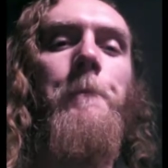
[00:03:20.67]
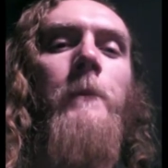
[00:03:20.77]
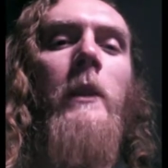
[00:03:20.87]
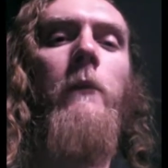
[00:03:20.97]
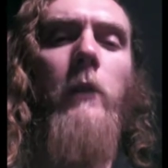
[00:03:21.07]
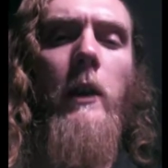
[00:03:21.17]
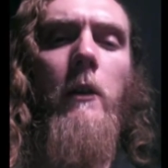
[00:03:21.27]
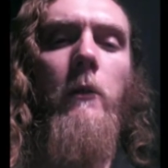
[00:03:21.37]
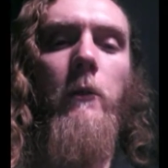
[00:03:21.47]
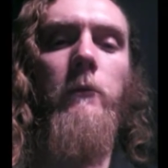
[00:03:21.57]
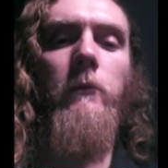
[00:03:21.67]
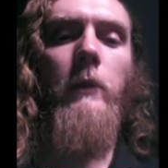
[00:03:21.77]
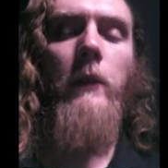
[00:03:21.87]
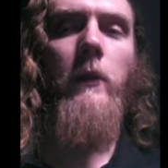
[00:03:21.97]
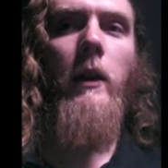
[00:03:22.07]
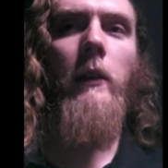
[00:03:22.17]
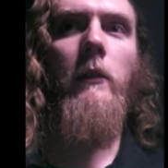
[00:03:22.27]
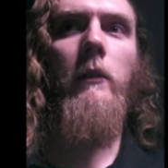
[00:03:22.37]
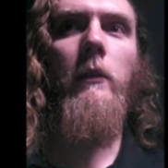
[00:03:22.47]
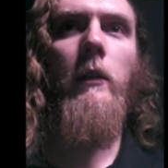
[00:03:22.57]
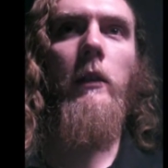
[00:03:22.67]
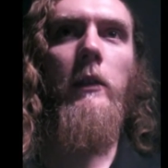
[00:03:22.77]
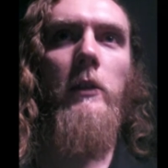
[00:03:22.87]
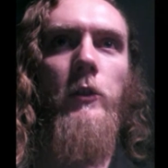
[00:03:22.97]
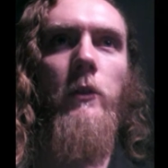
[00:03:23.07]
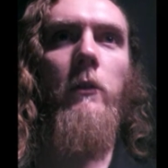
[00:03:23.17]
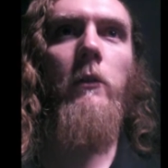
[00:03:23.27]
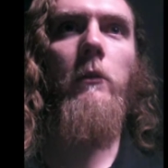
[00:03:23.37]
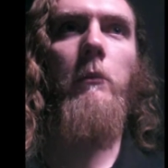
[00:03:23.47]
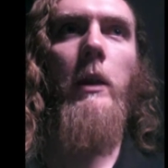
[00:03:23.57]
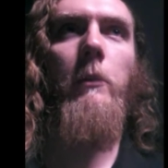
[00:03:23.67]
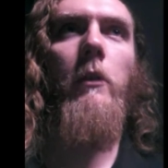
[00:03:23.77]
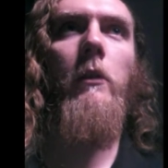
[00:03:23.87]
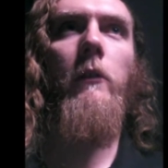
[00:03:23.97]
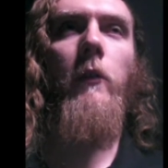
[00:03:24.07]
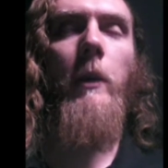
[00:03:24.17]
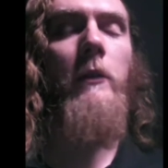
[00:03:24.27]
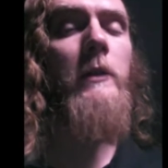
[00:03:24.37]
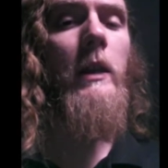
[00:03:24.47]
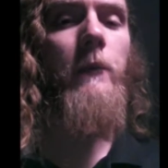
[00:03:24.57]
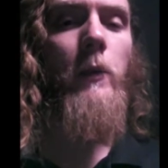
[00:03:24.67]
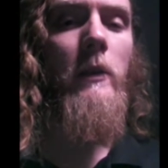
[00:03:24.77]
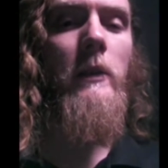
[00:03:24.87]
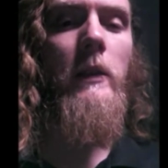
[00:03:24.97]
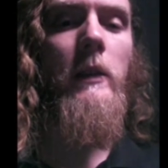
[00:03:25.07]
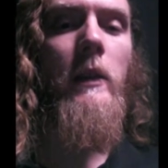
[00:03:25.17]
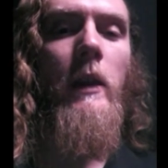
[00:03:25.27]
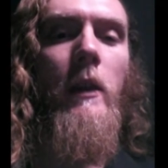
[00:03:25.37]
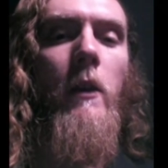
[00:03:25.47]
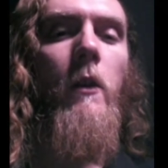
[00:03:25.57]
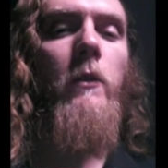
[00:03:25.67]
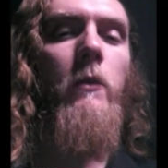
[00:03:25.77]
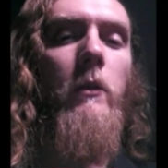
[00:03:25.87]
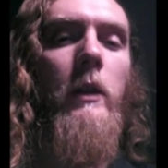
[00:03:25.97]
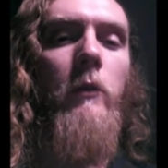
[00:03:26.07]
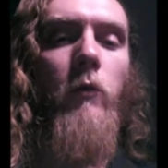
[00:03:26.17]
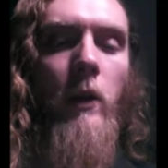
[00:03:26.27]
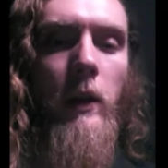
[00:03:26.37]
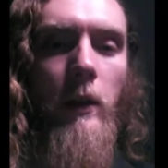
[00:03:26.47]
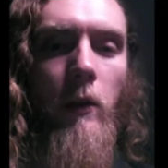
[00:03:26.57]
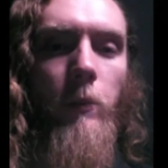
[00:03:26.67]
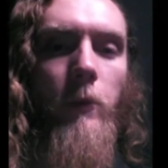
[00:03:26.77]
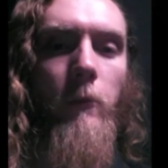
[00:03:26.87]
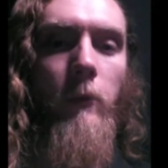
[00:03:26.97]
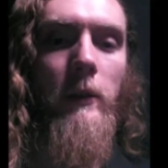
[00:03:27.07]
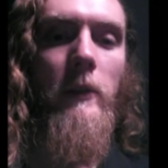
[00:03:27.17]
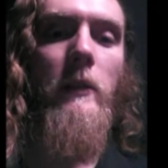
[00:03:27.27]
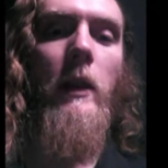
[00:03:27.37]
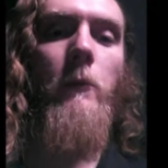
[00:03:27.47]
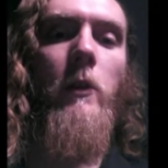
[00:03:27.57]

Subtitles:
For now, we've got an additional member from outside of UAT who's going to try and help with design work.